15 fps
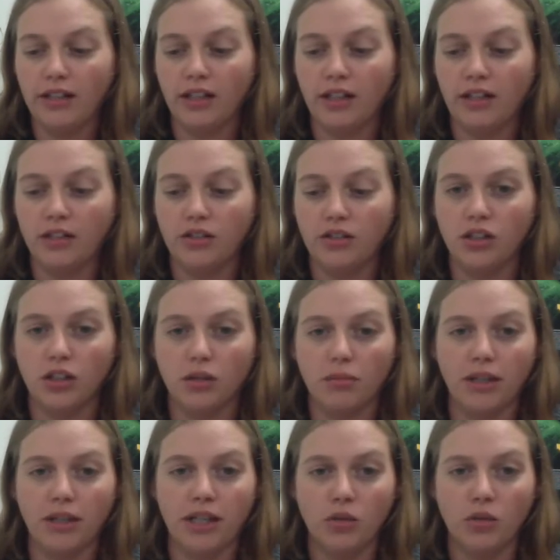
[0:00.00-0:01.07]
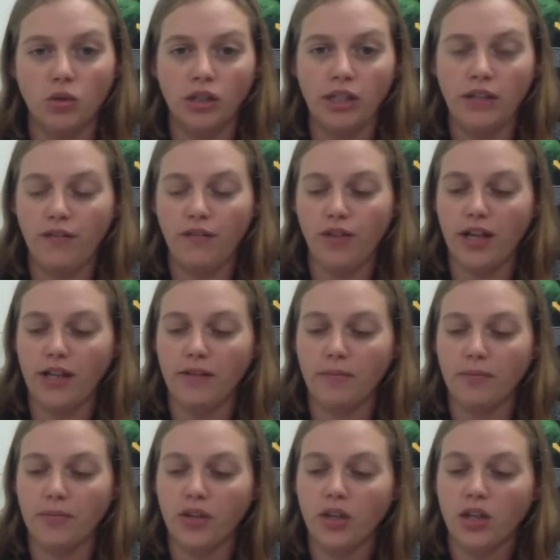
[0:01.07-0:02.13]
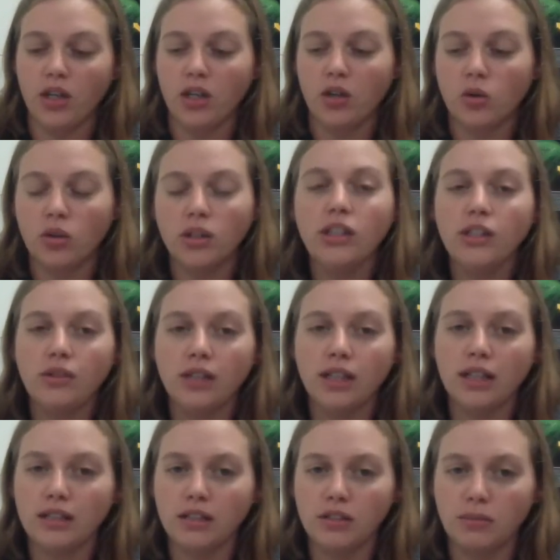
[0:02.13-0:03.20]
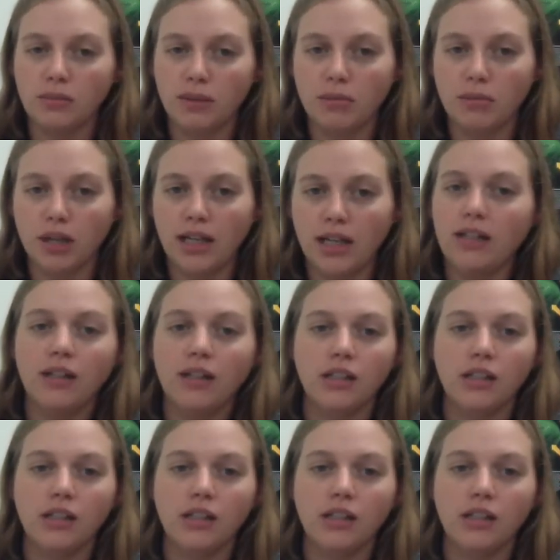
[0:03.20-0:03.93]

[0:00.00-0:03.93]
and the syrup egg will inflate? Or do you think this membrane